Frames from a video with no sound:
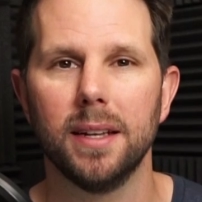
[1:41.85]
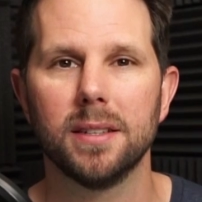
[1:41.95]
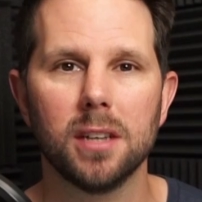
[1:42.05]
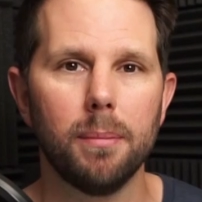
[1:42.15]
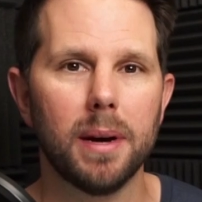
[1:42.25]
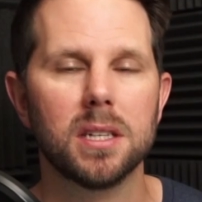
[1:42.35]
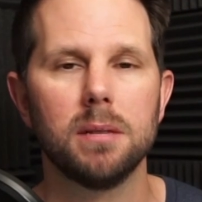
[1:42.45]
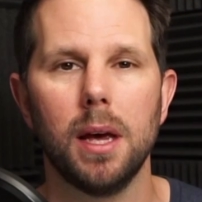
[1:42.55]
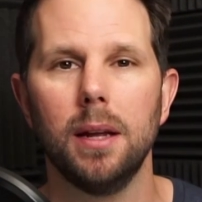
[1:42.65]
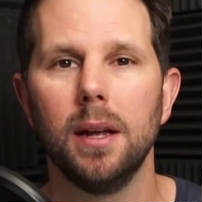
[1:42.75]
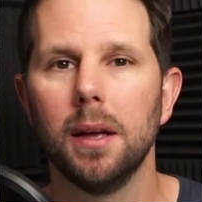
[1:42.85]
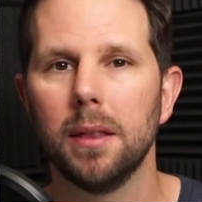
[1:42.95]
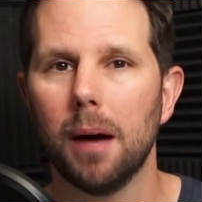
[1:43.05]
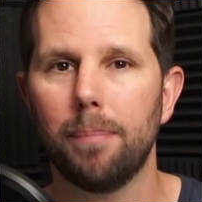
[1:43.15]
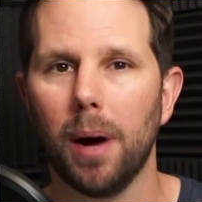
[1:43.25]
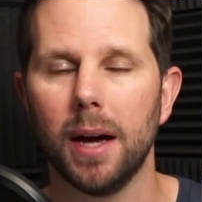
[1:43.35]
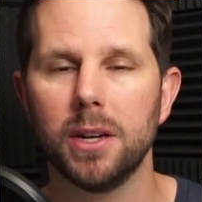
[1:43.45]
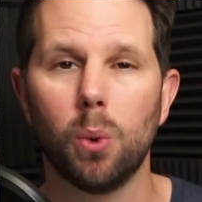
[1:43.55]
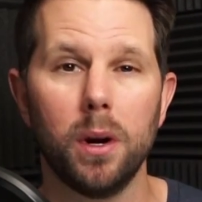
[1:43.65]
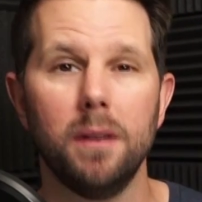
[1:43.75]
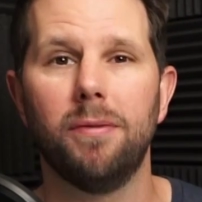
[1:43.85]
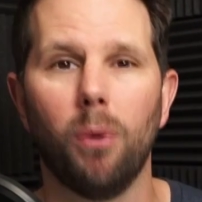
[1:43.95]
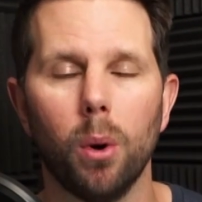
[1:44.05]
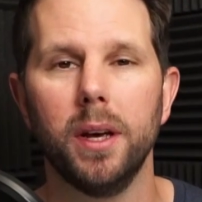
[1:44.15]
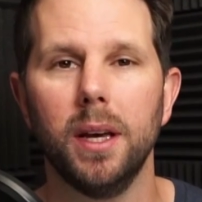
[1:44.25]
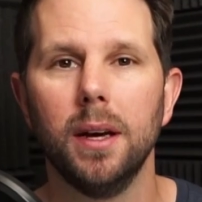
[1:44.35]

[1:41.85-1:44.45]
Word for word: and some estimate that by 2040,